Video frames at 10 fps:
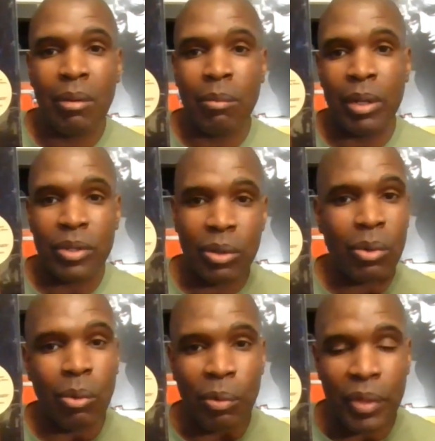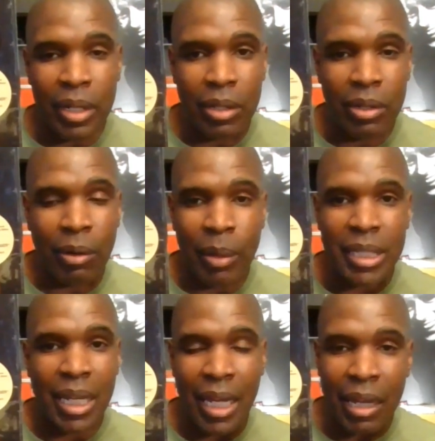what's the cool thing to, or
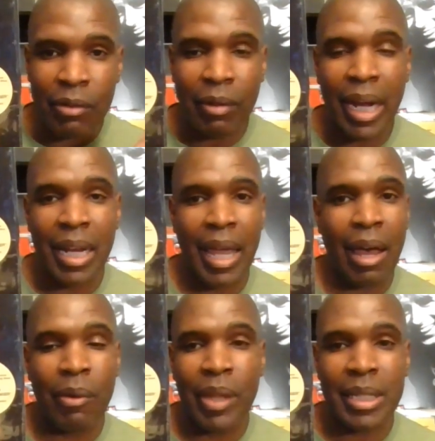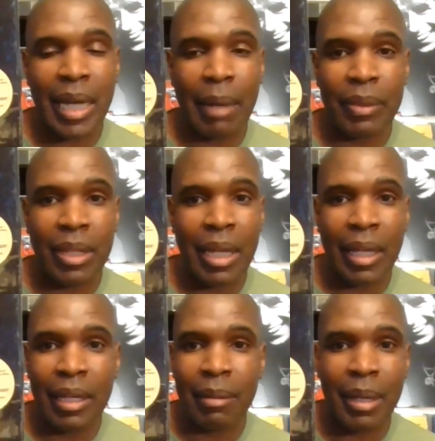what's in right now or that type of
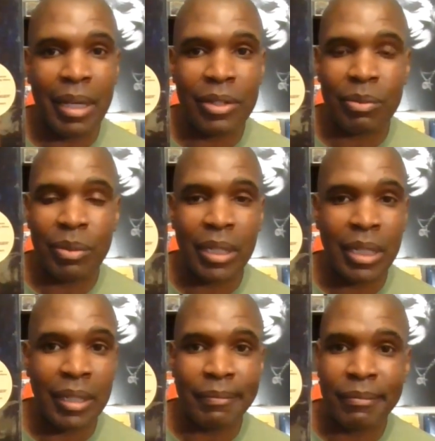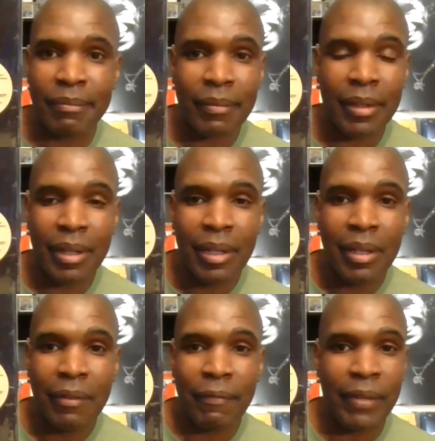thing. I mean, he just really
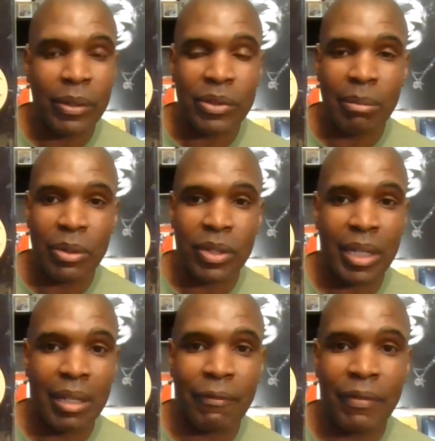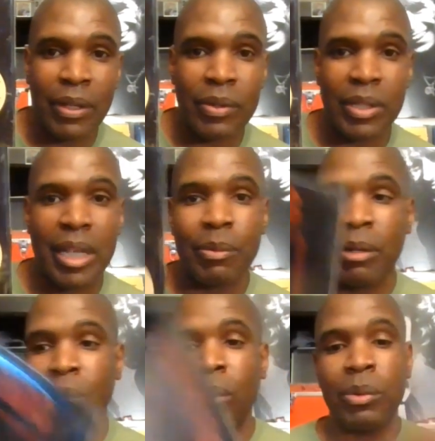feels the music that he feels, and that's what
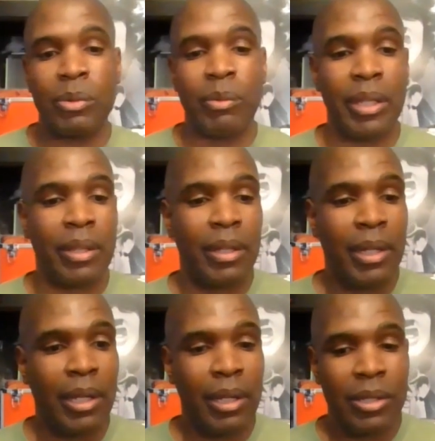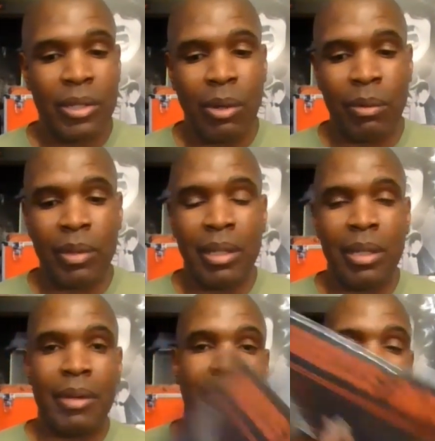he rolls with. So
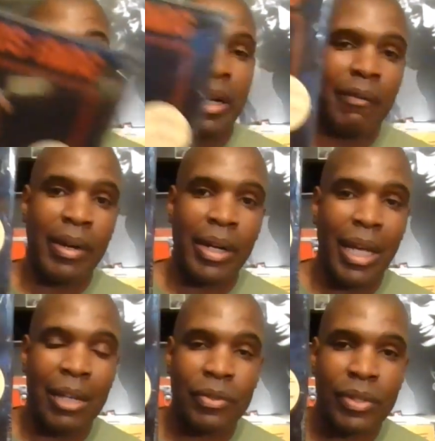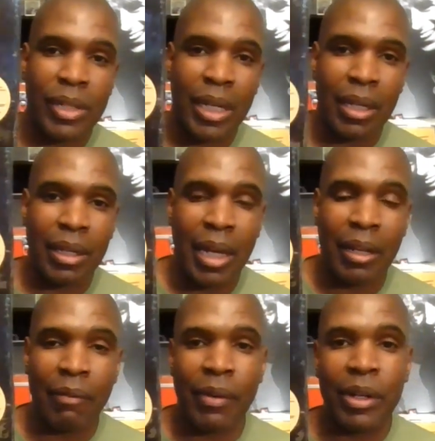that was a very, very interesting
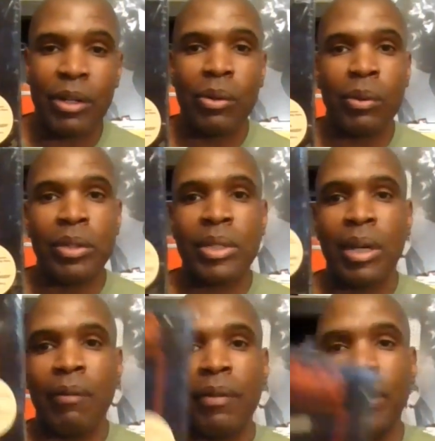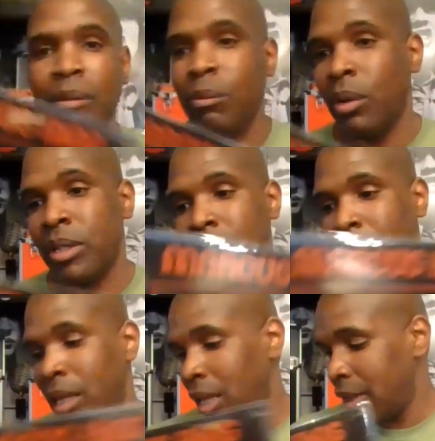and very cool discovery. Once
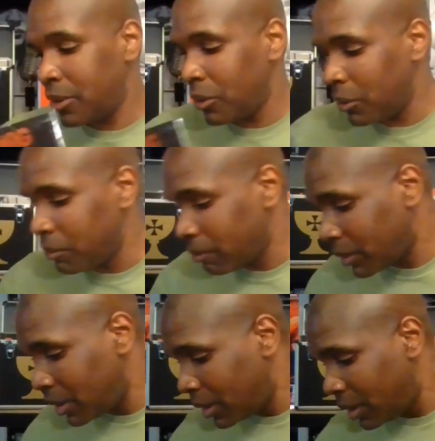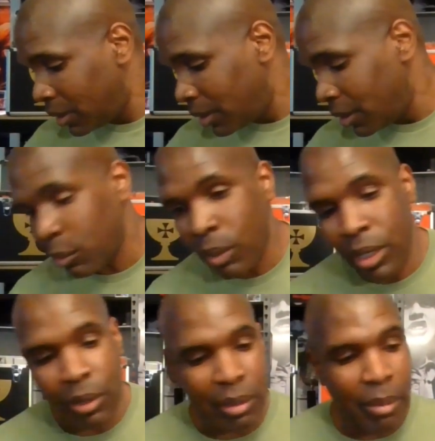again, thanks to the one
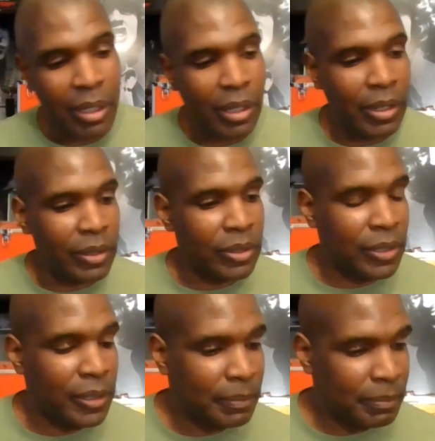and only Billy Hurst.